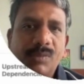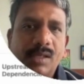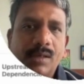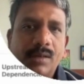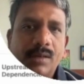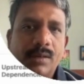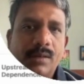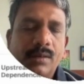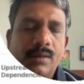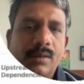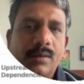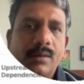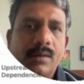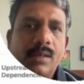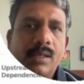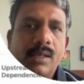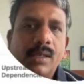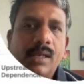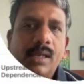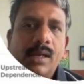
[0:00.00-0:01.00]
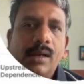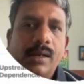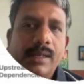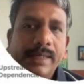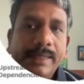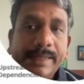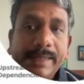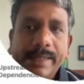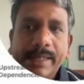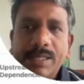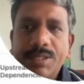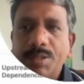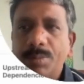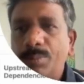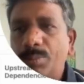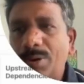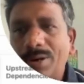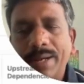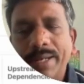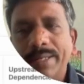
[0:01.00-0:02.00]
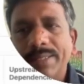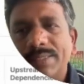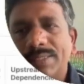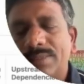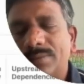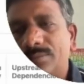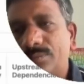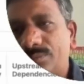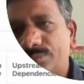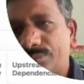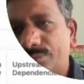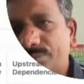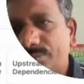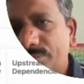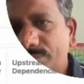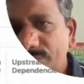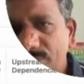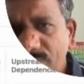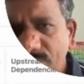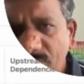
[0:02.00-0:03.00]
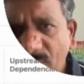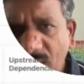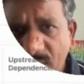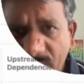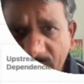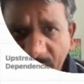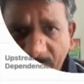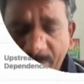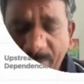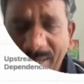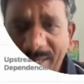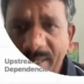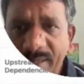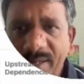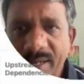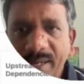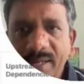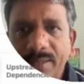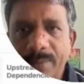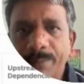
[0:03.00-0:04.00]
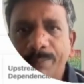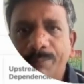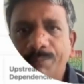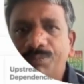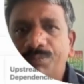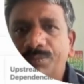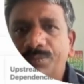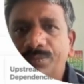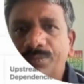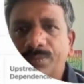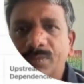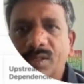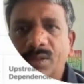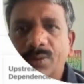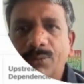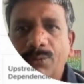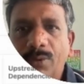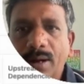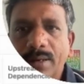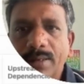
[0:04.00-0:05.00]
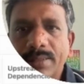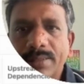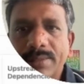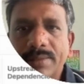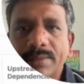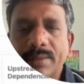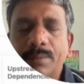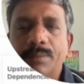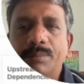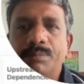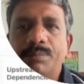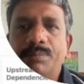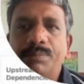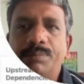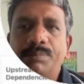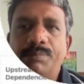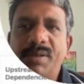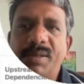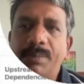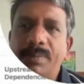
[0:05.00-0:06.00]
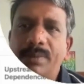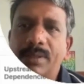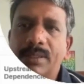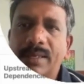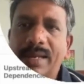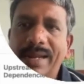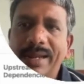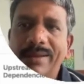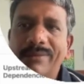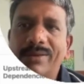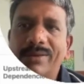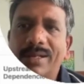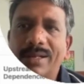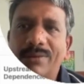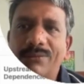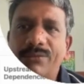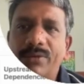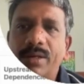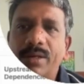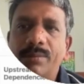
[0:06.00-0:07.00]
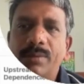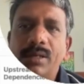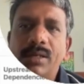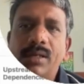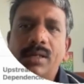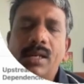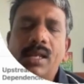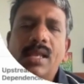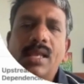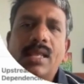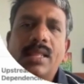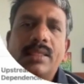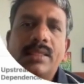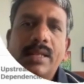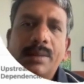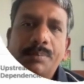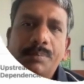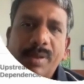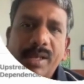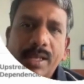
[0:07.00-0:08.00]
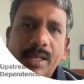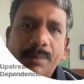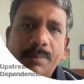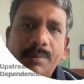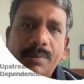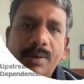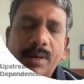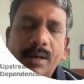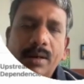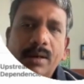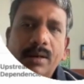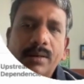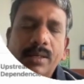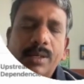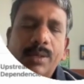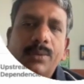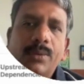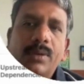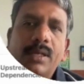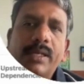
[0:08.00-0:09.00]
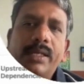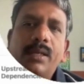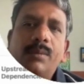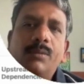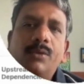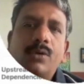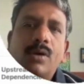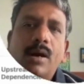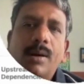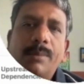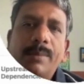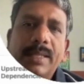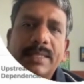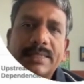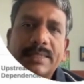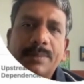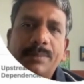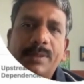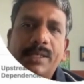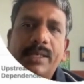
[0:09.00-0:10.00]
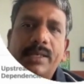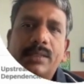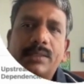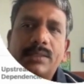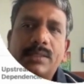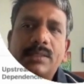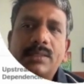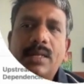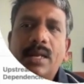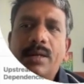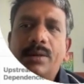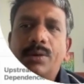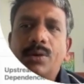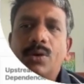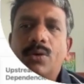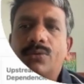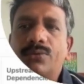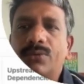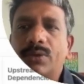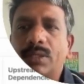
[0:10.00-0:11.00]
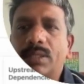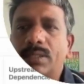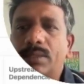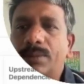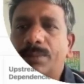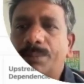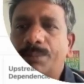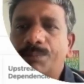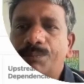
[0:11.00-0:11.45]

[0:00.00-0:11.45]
uh, integration points that migrate. Once people kind of are comfortable, that pick up little more complex application and go further.